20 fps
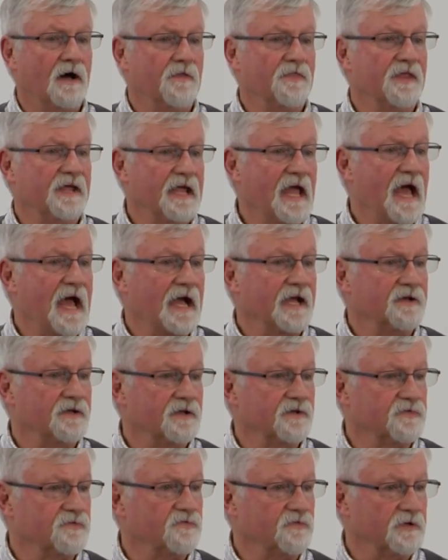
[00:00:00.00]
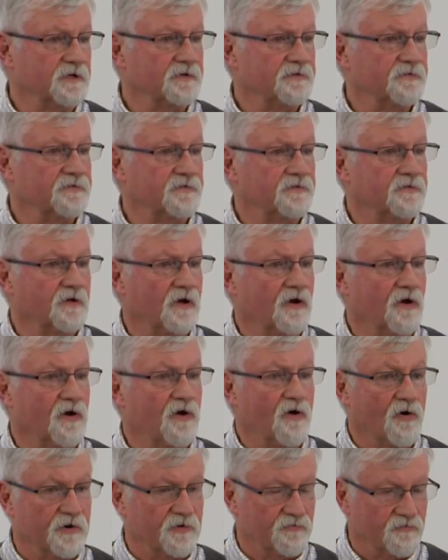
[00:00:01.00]
the ag districts
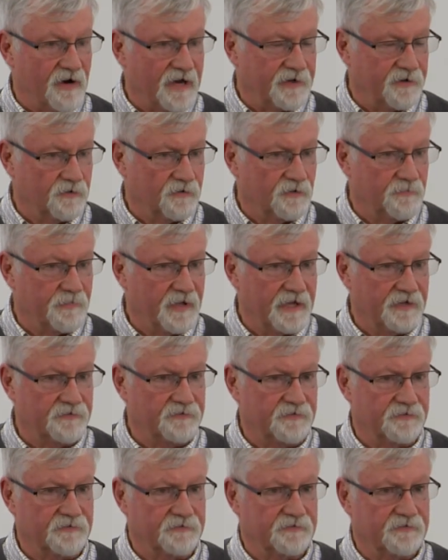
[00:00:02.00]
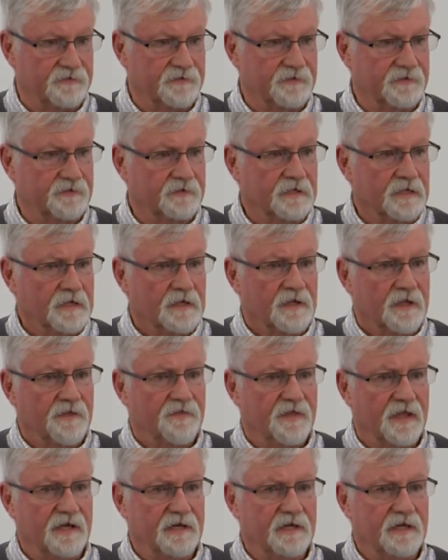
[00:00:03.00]
on a regular basis. And
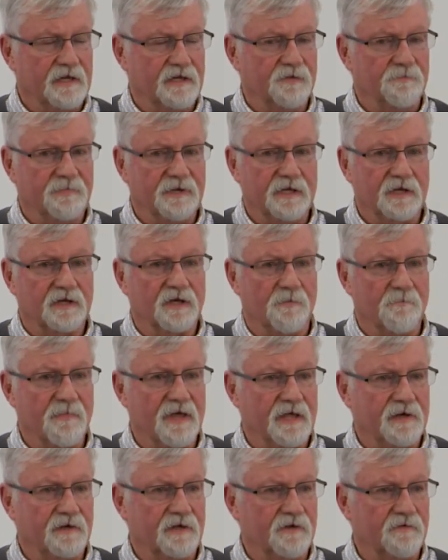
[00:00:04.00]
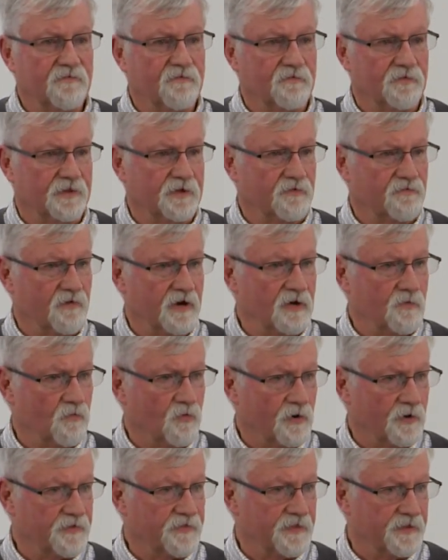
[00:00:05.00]
they need to be commended for the great
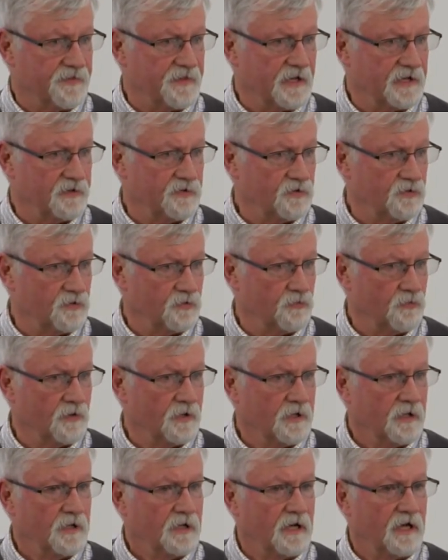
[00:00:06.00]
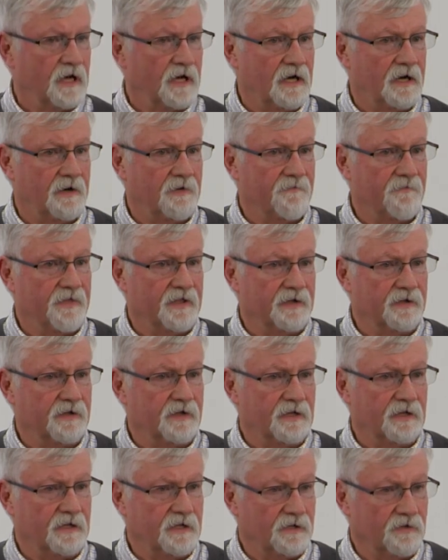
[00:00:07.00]
work that they do
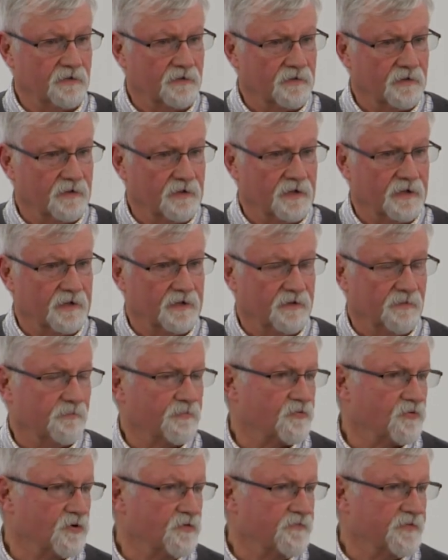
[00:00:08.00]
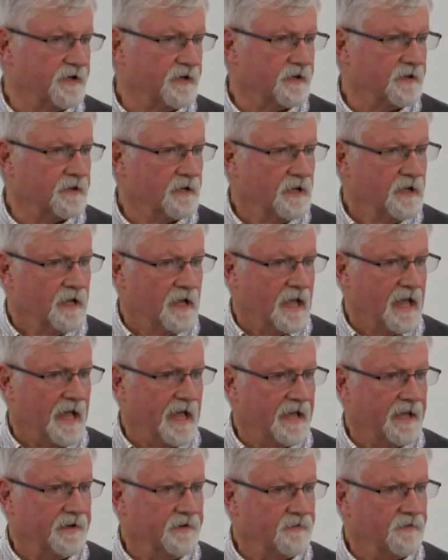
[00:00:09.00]
in improving
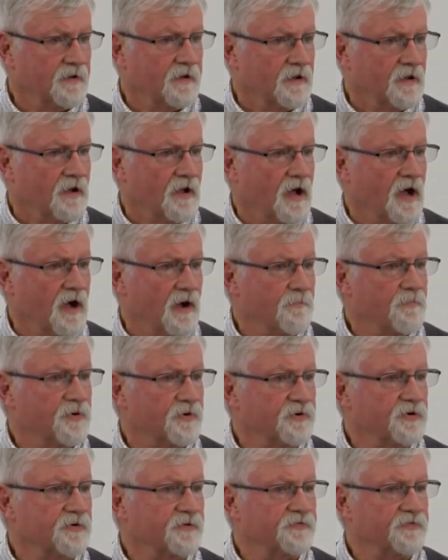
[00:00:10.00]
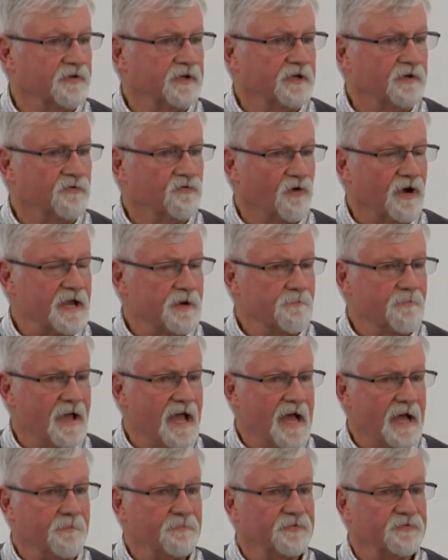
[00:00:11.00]
and producing great
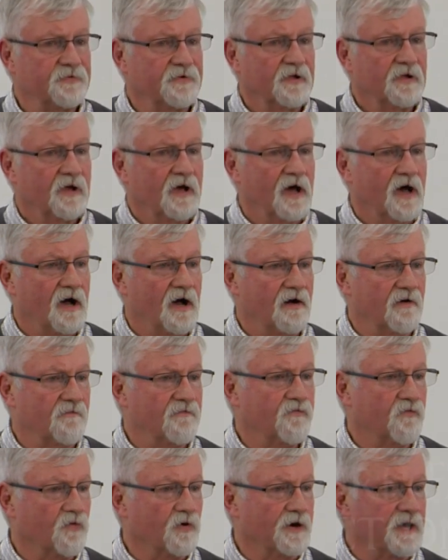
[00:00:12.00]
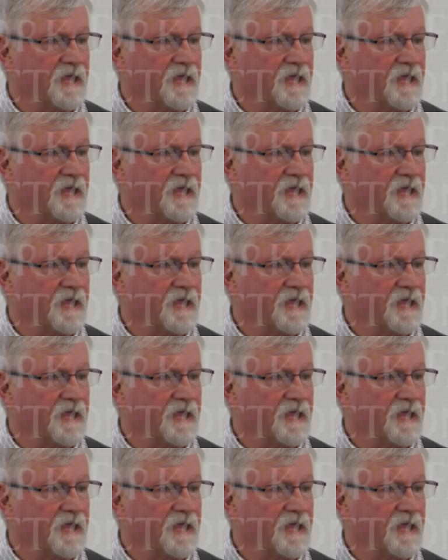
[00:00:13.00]
maps for